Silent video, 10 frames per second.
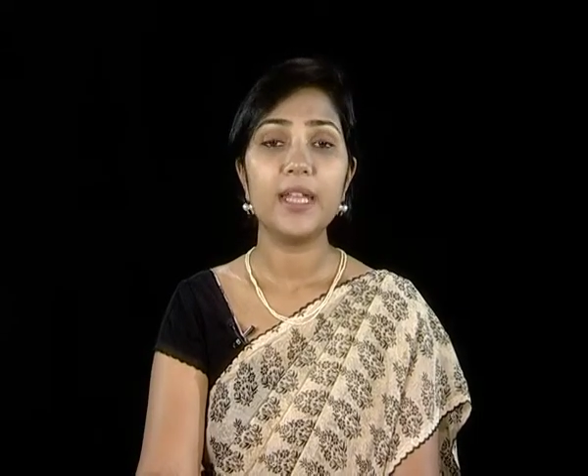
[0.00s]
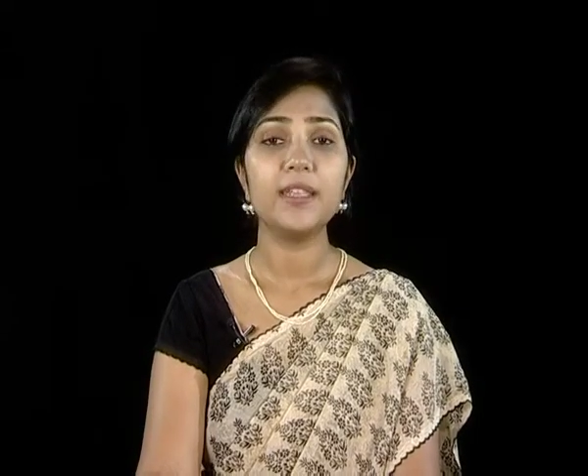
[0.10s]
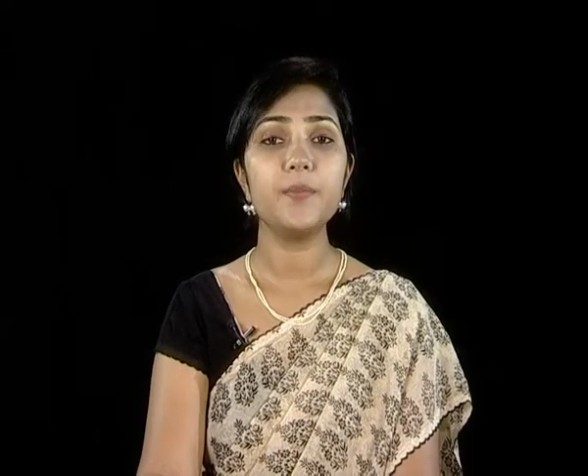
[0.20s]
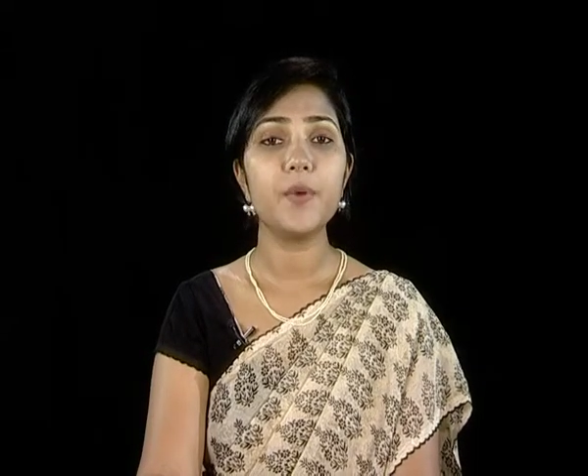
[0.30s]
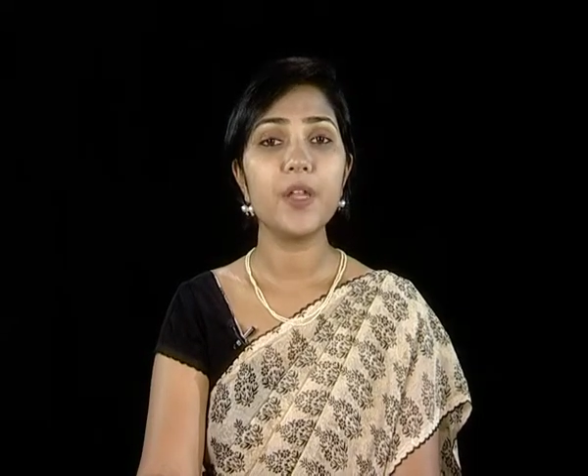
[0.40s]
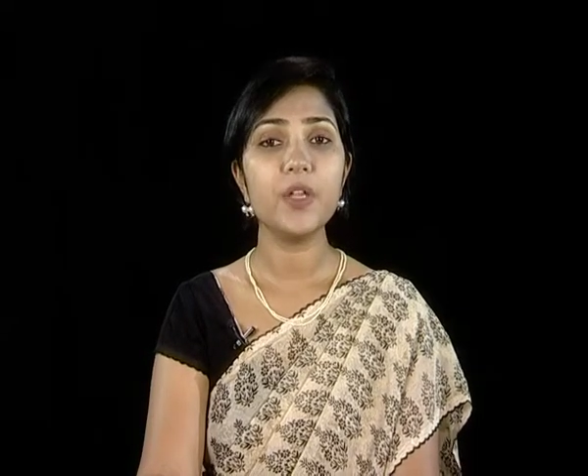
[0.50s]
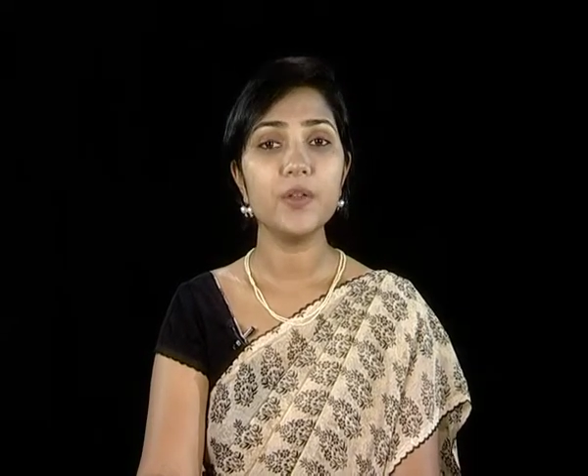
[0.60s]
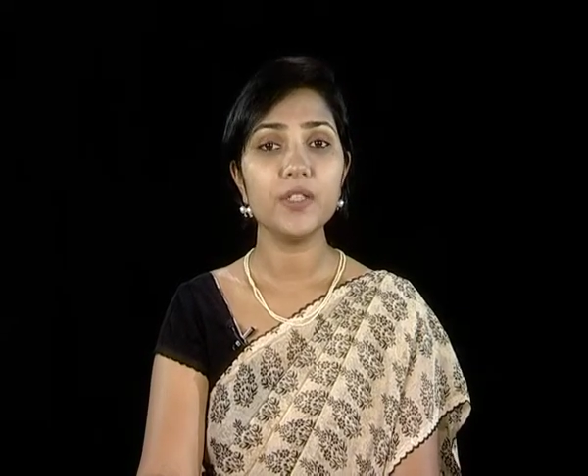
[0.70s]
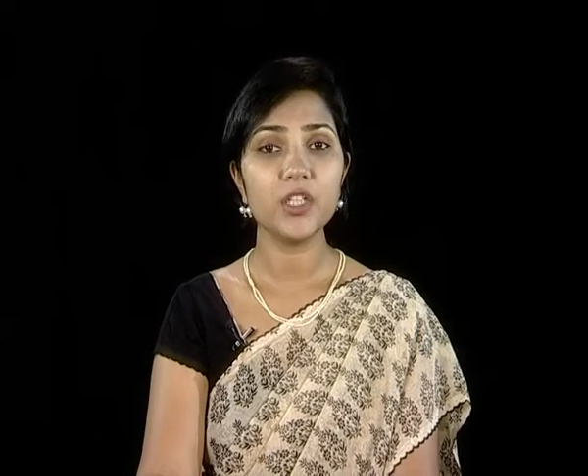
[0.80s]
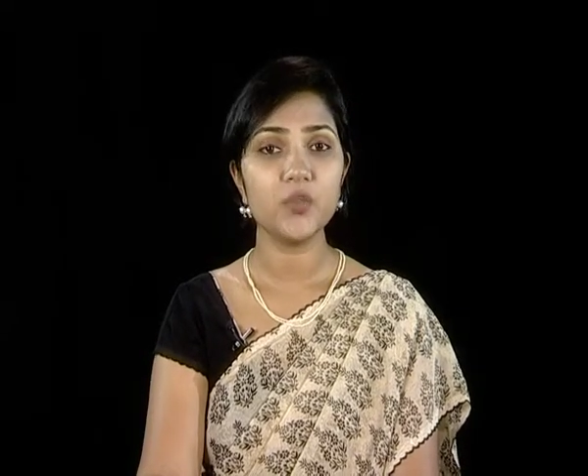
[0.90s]
that
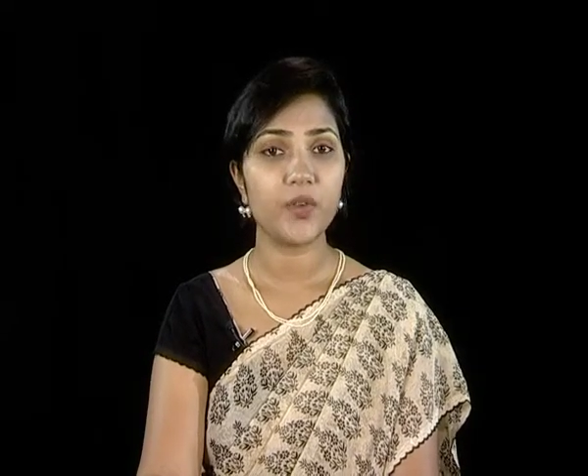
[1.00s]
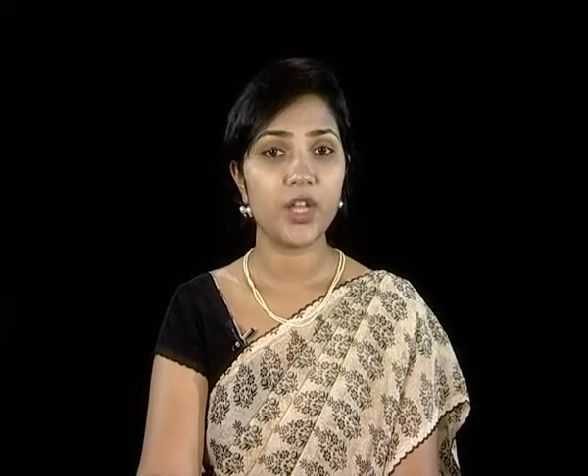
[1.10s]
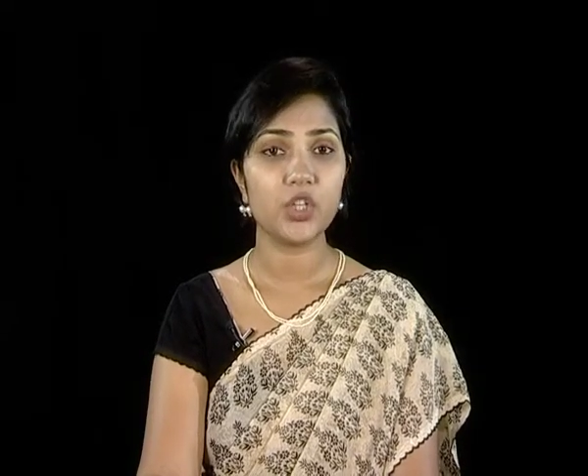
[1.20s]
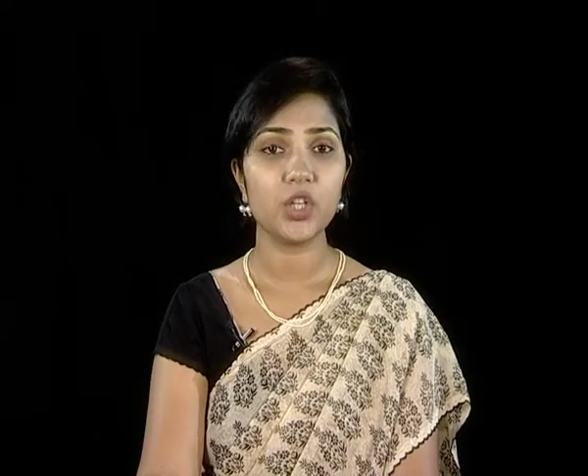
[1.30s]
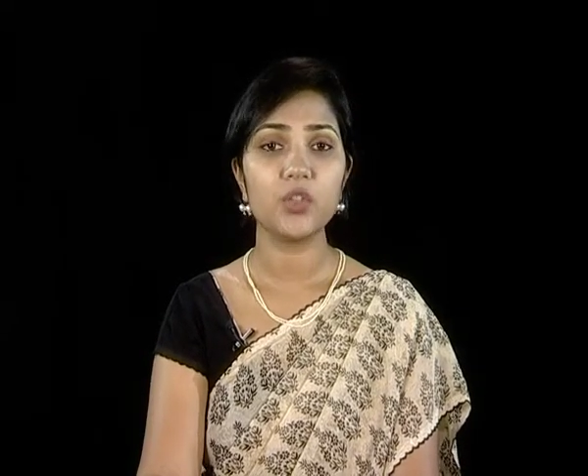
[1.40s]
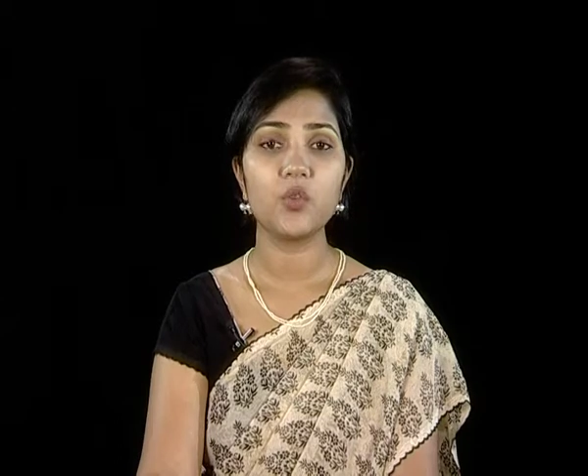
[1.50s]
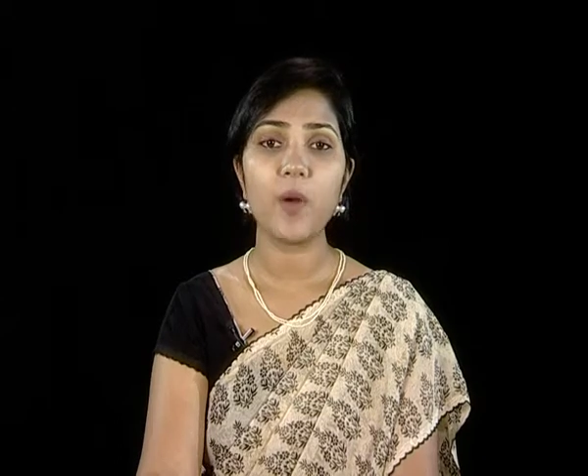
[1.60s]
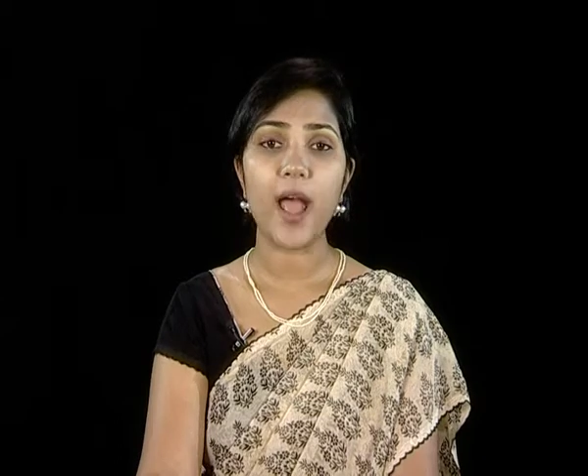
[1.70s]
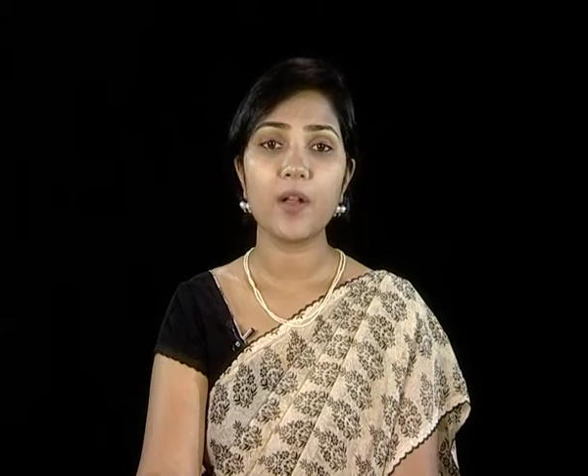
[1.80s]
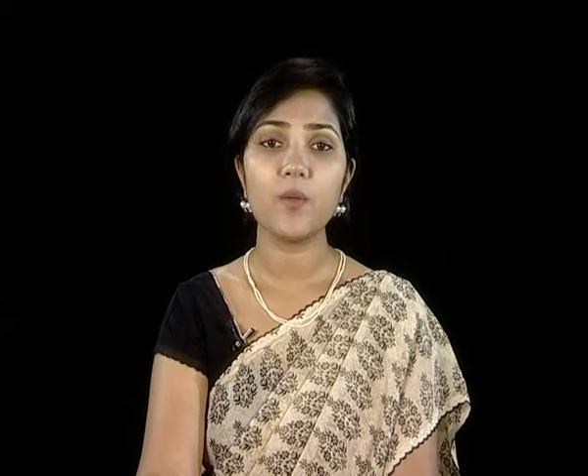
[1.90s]
produces fish
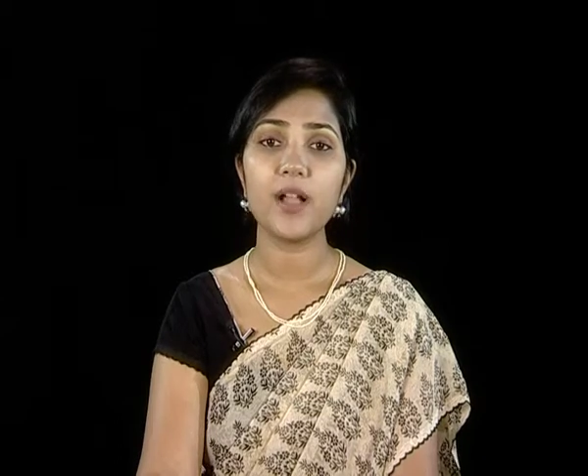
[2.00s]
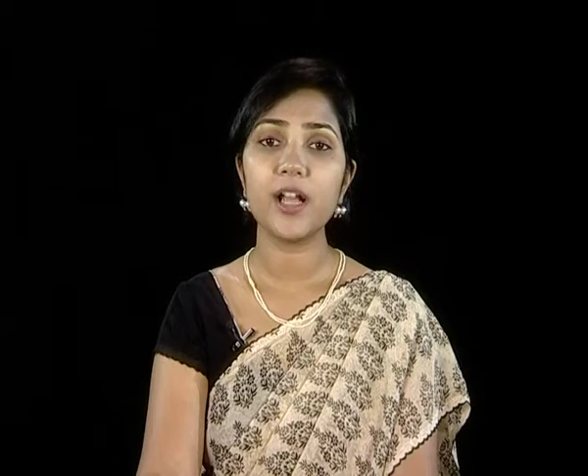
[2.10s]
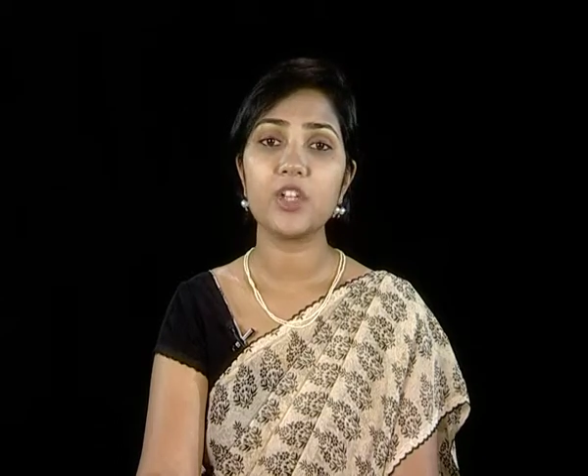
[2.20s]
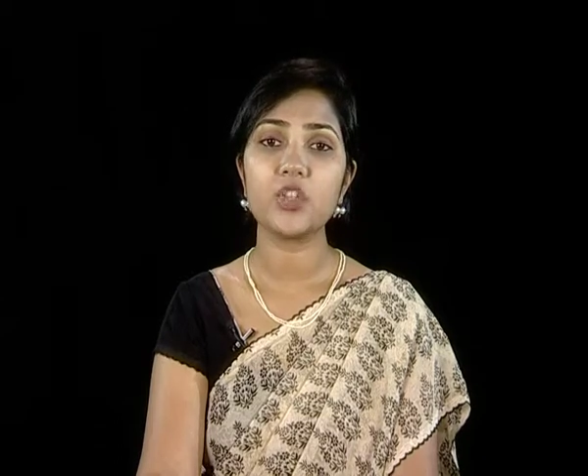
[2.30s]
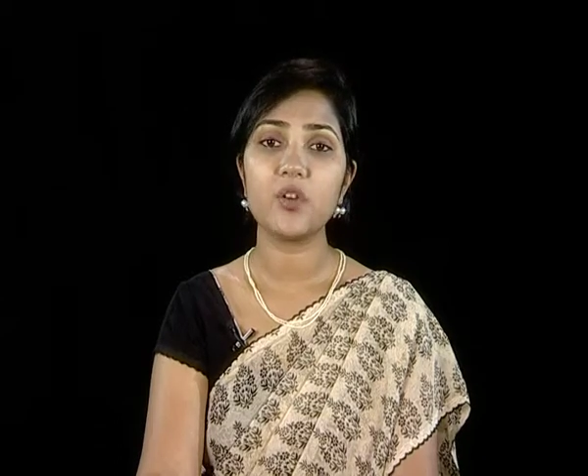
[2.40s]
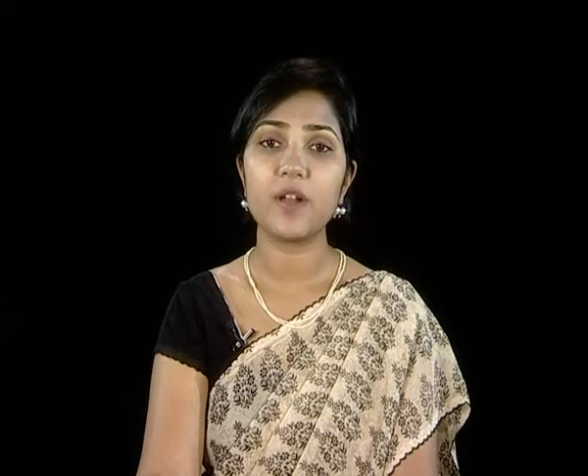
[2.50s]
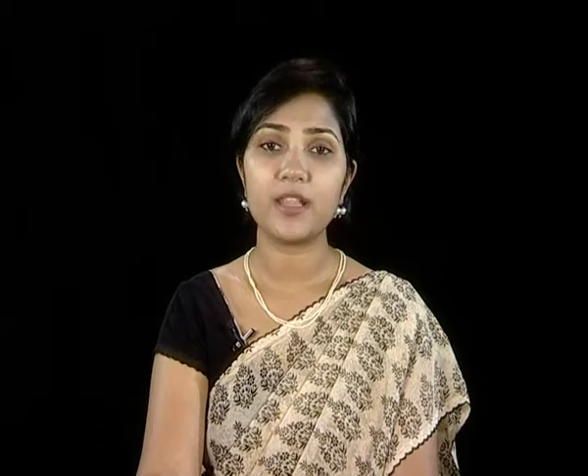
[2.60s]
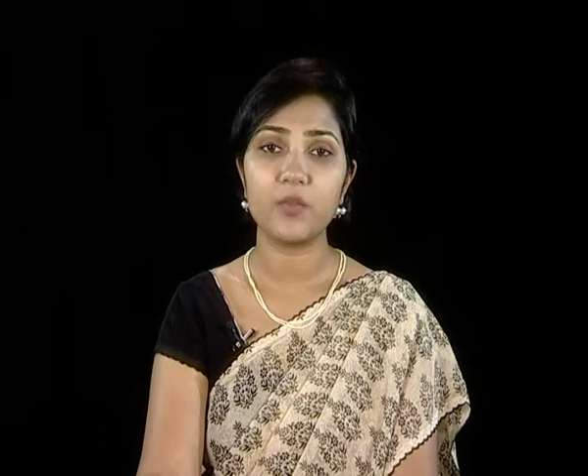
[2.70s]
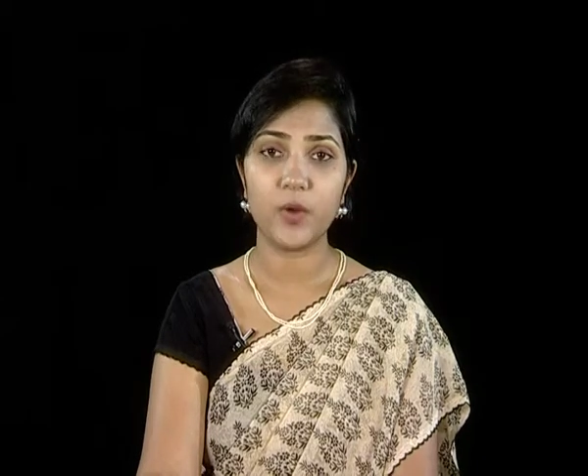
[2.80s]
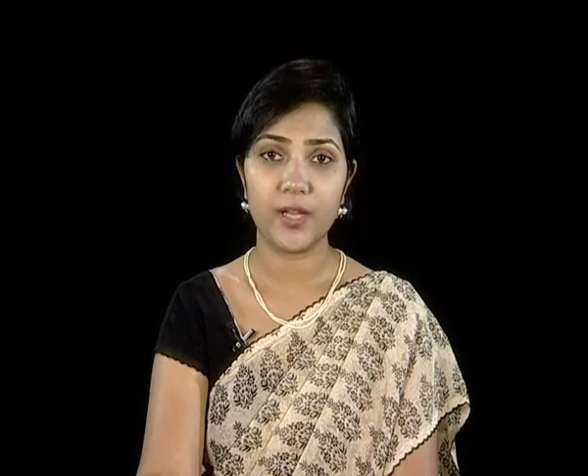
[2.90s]
through aquaculture in
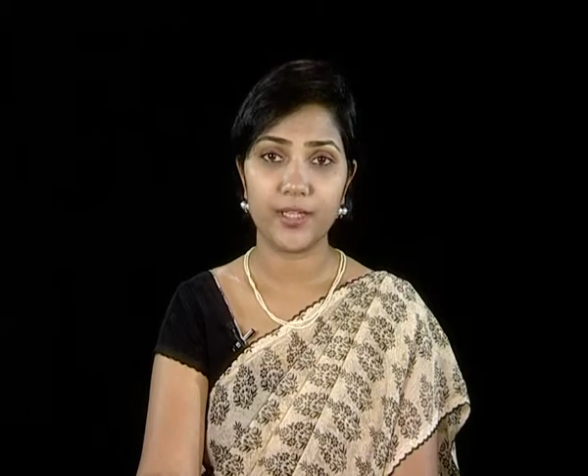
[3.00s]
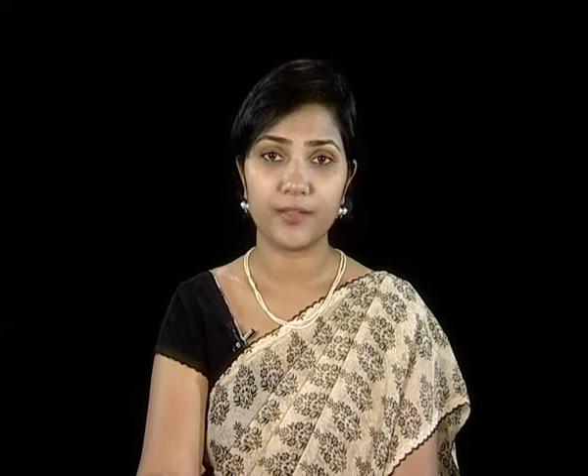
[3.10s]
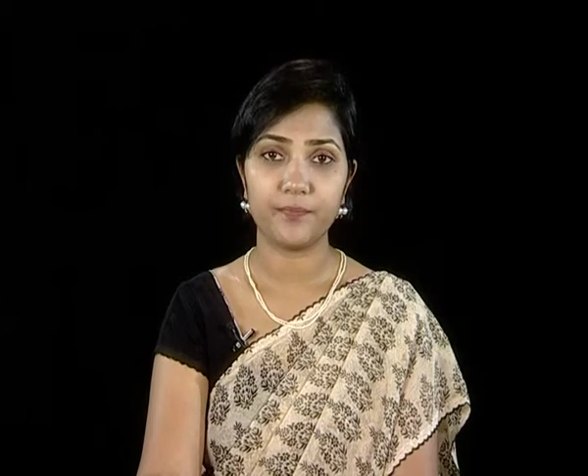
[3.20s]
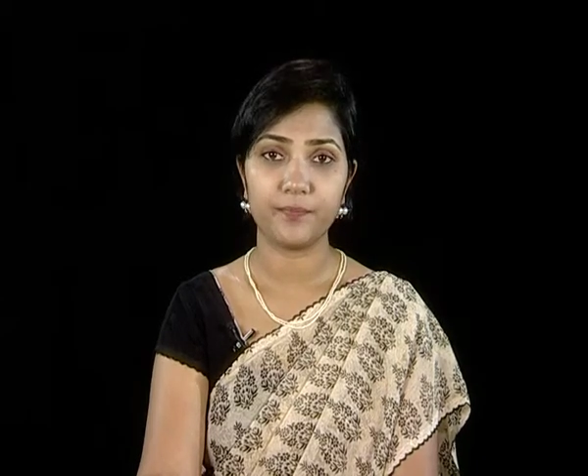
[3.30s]
the world.